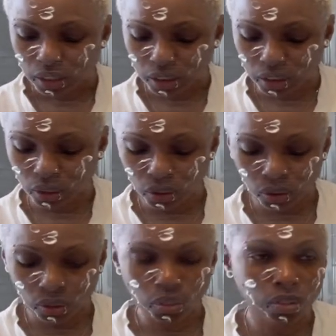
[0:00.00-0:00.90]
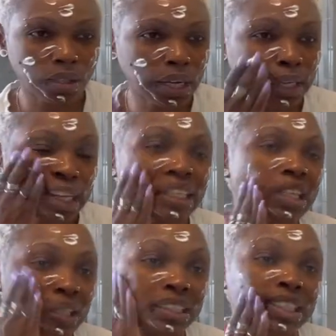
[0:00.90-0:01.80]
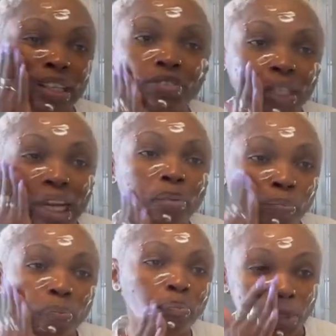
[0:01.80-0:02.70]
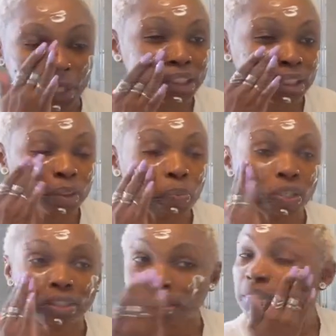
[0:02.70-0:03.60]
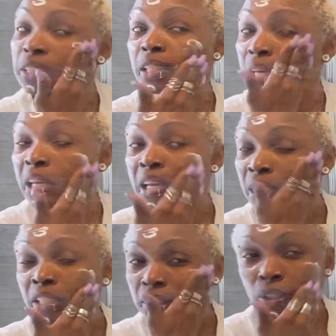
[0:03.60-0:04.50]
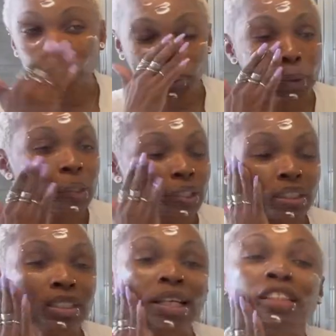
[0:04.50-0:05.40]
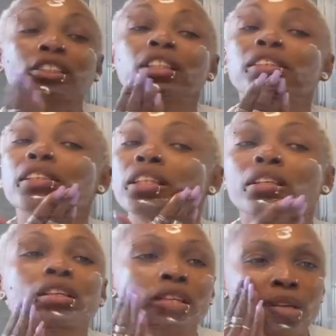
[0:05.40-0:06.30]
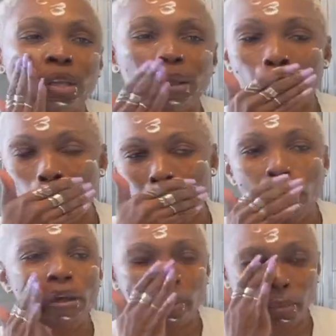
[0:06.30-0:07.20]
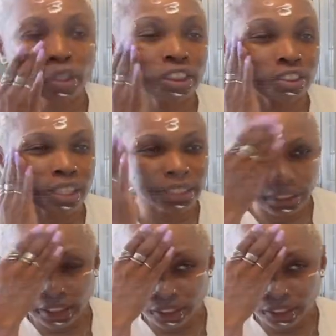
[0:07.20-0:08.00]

So I kind of learned that after I bought these products. So this is actually moisturizing